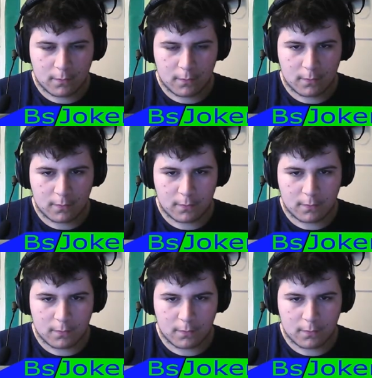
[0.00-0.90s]

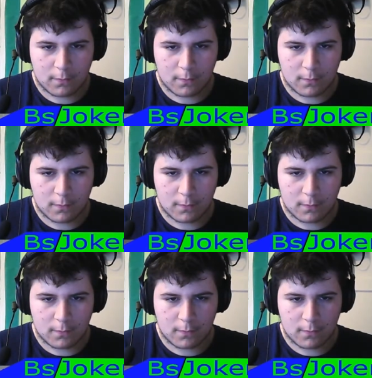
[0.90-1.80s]

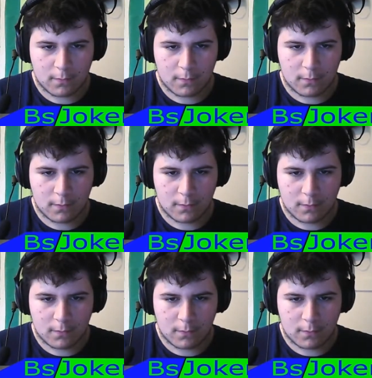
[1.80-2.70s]

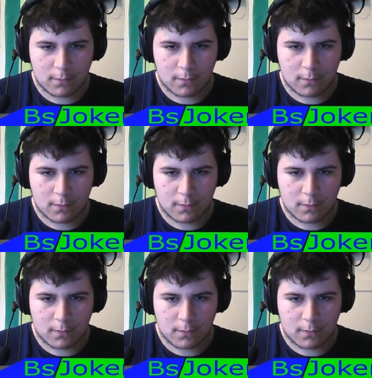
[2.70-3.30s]
(silence)